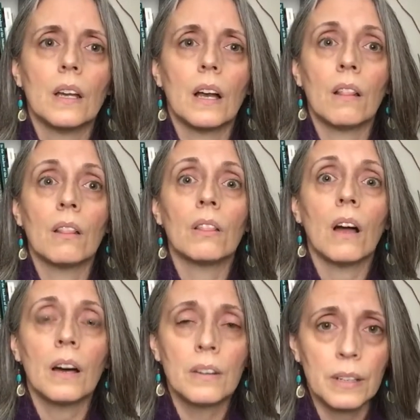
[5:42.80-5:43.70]
A
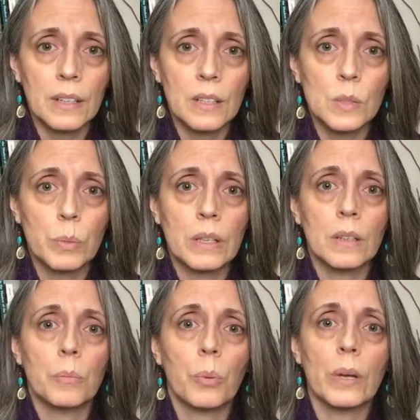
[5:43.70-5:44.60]
lot of it has
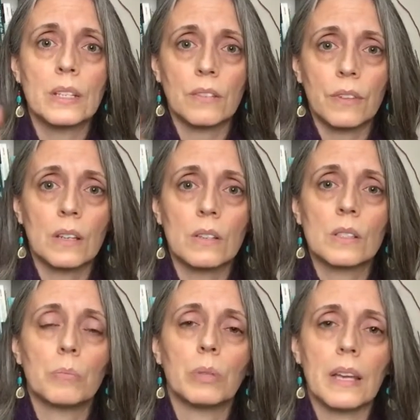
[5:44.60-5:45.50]
been pointing fingers
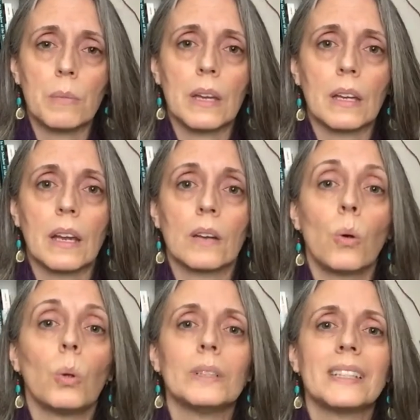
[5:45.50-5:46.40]
and blaming and
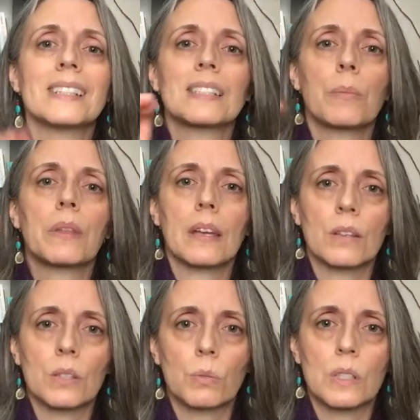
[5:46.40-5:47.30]
holding something
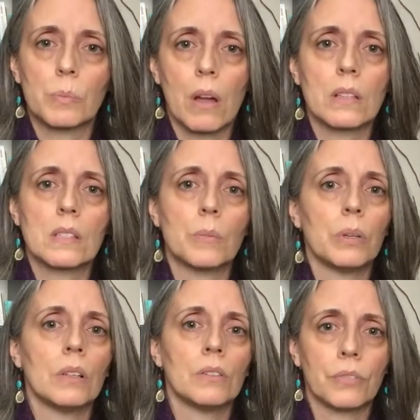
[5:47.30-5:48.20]
else
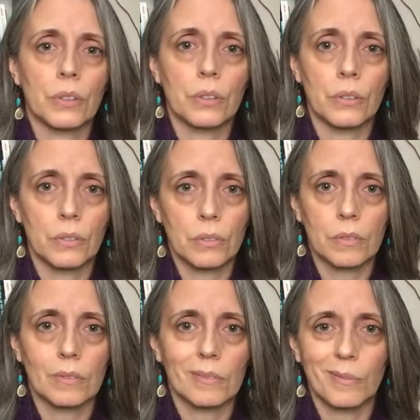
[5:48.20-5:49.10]
responsible for
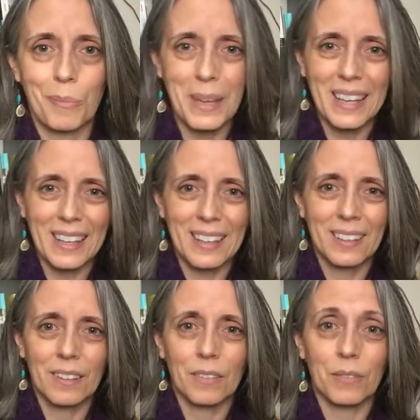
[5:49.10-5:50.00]
me,
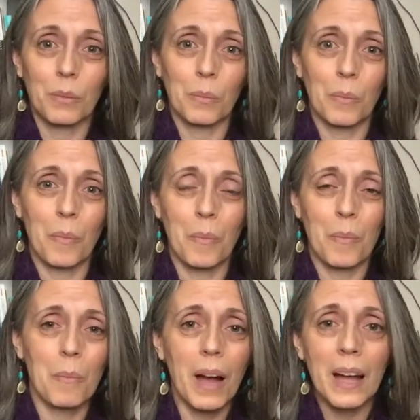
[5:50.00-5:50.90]
for
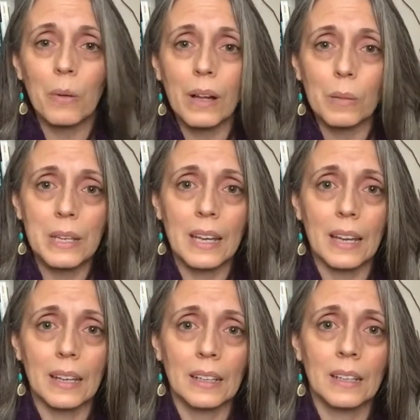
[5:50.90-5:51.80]
my
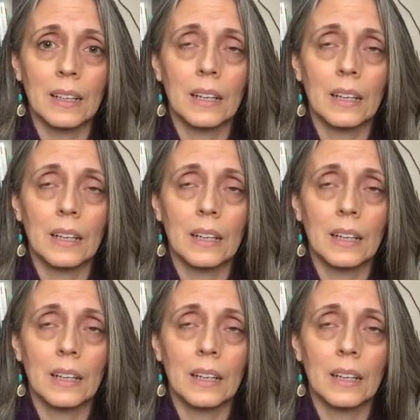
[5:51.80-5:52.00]
well-being.